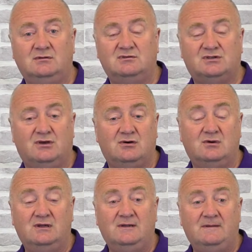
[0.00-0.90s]
So
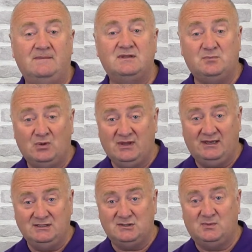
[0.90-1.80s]
to put that
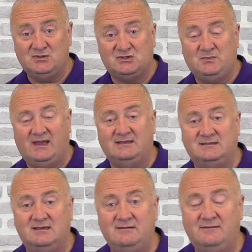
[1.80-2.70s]
into
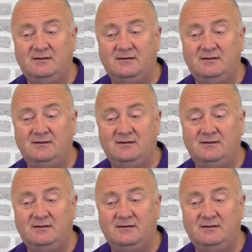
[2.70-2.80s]
perspective,